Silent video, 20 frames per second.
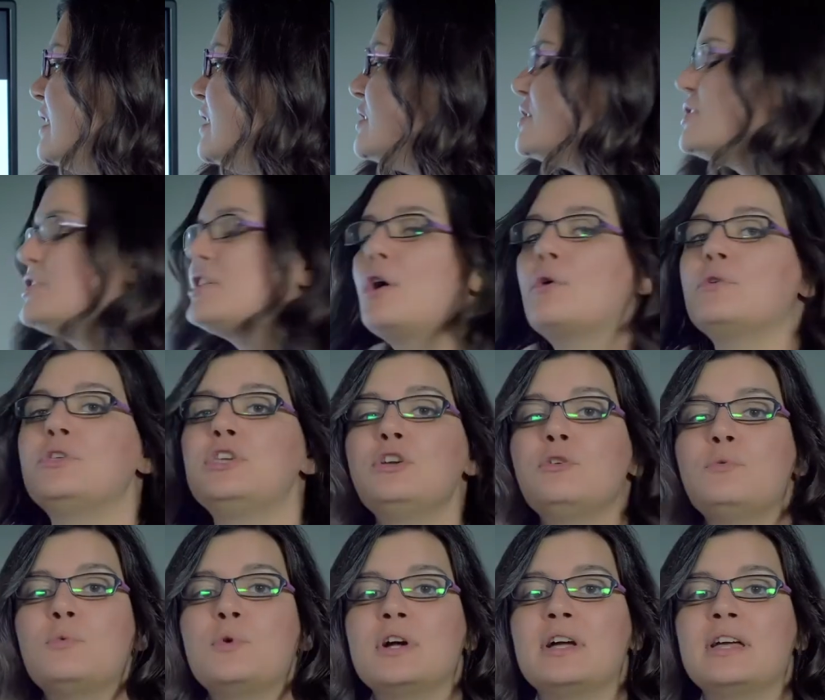So
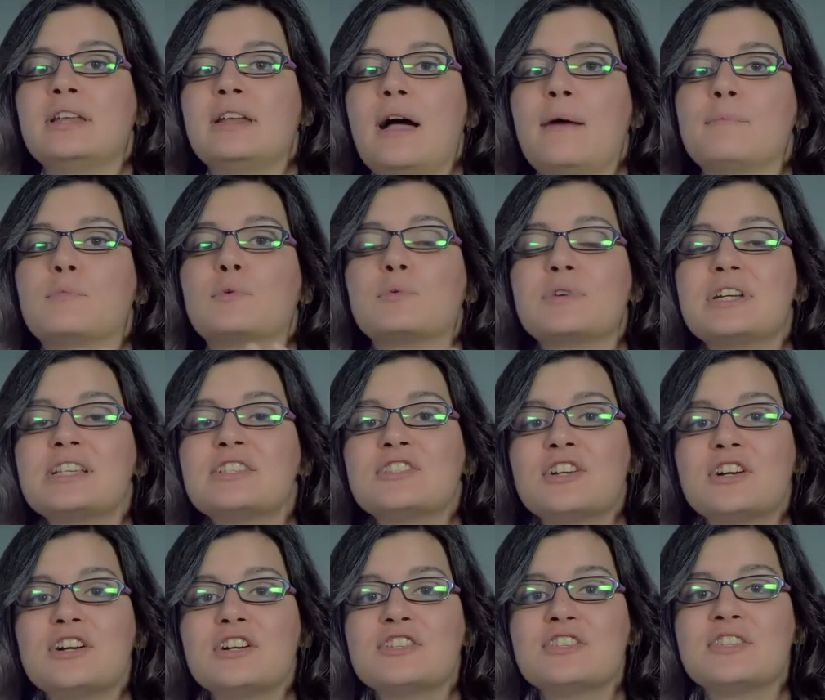you would
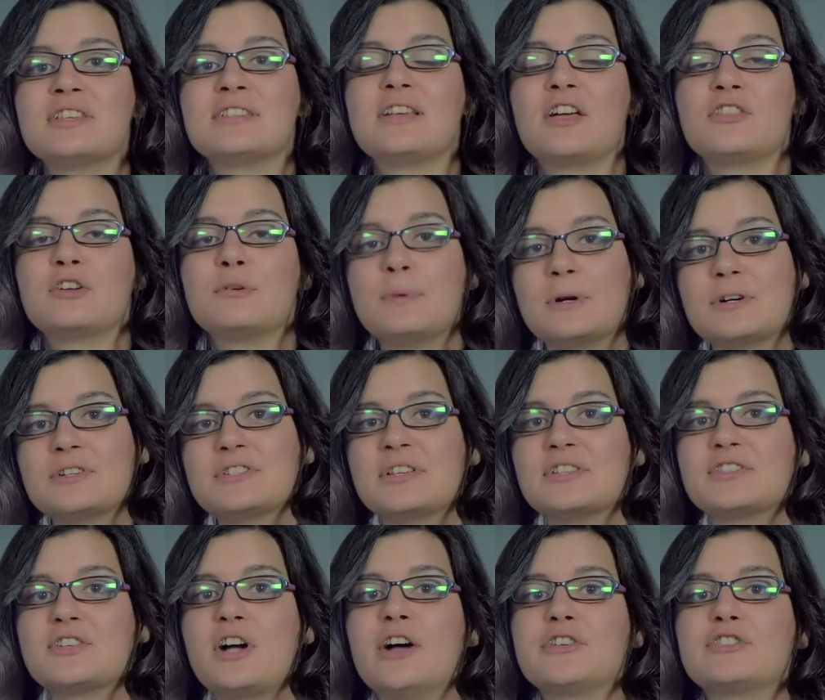research this other
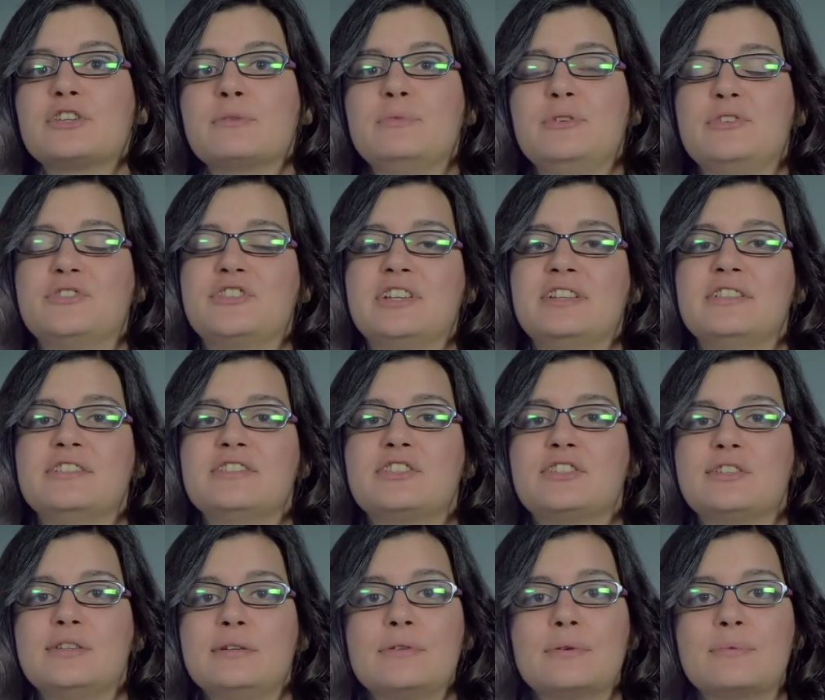person's contributions
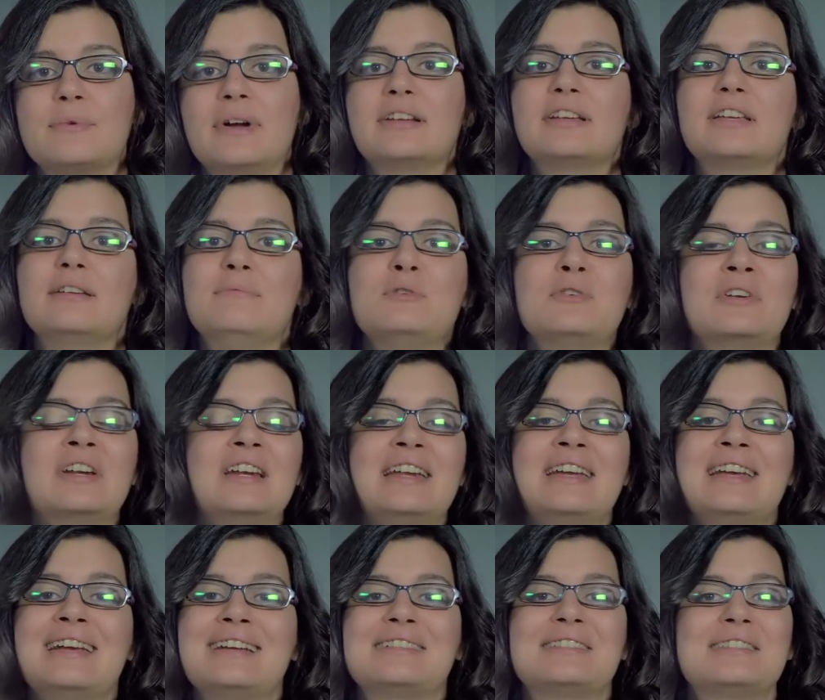to the Reddit
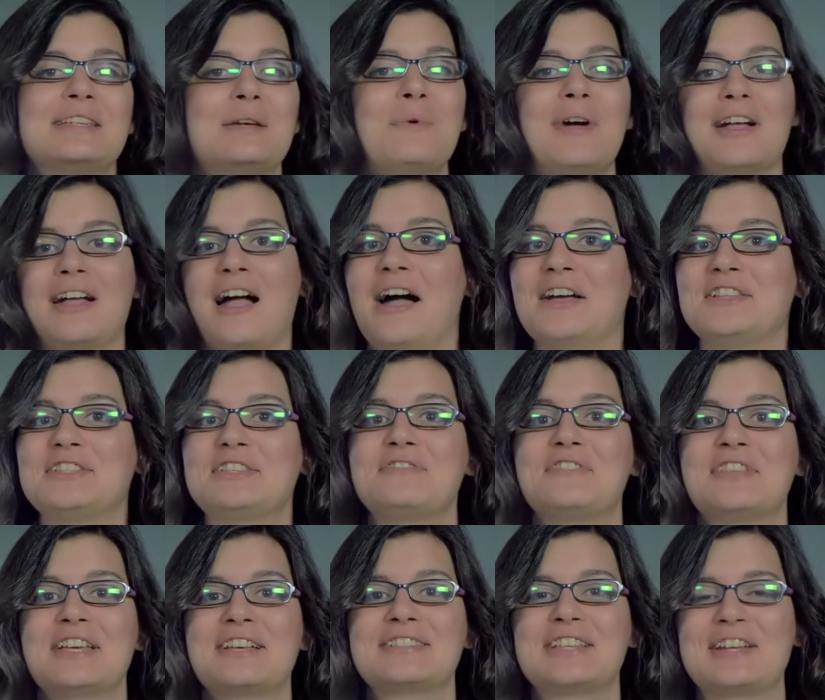community and see what kinds of
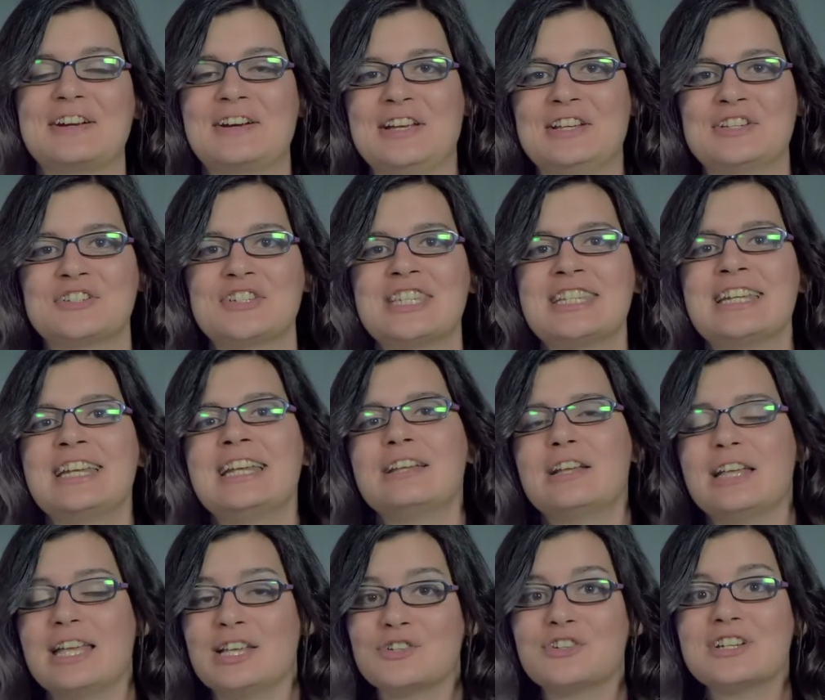things they are
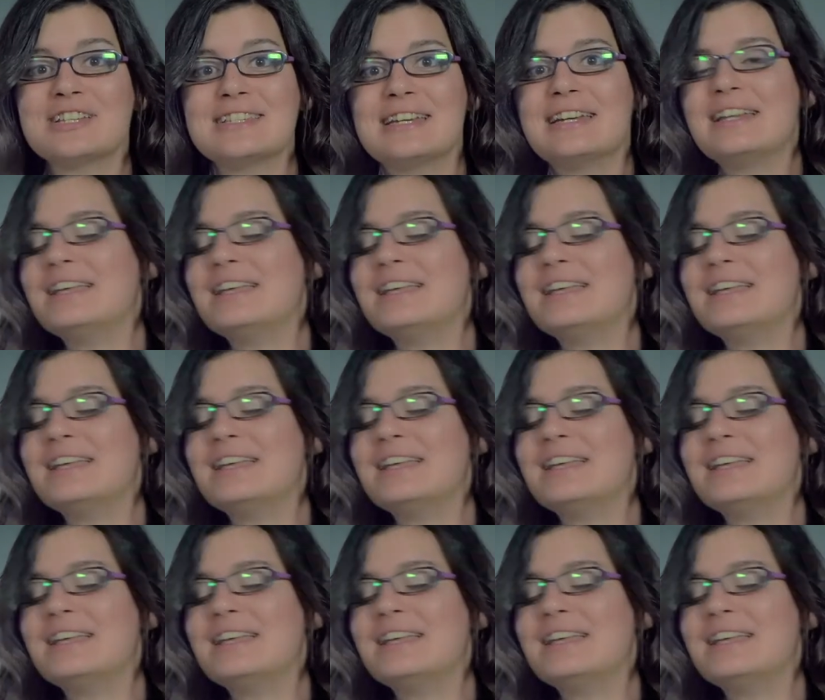interested